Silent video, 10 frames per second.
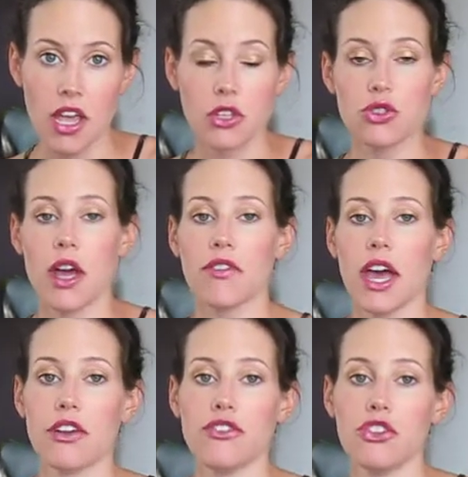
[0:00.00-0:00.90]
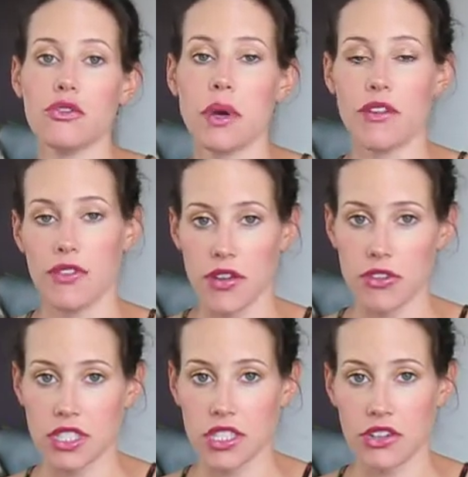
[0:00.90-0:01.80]
So I've got a few of my
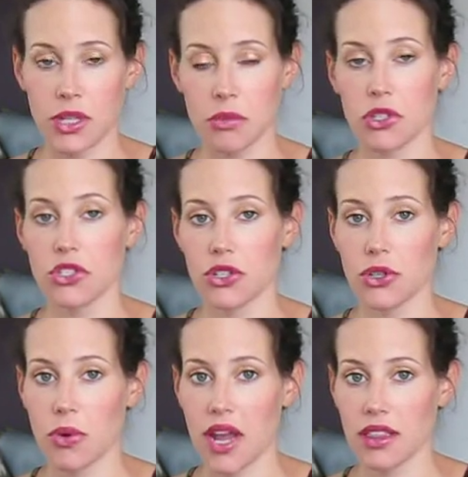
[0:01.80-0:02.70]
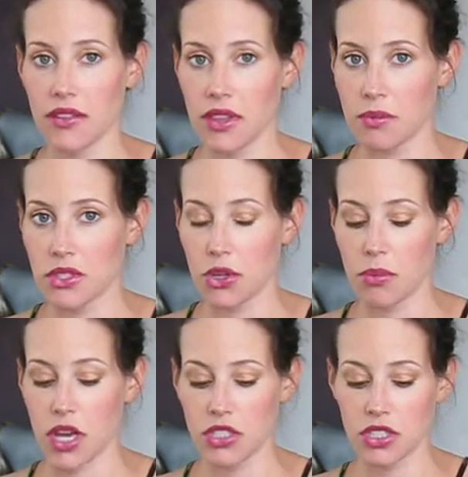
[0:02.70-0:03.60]
favorites here. I'm going to show you why I love them so
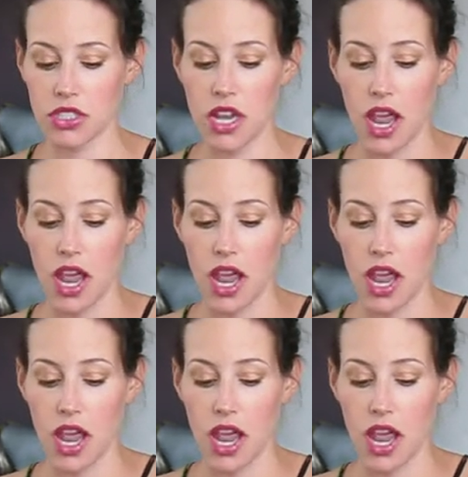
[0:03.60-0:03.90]
much.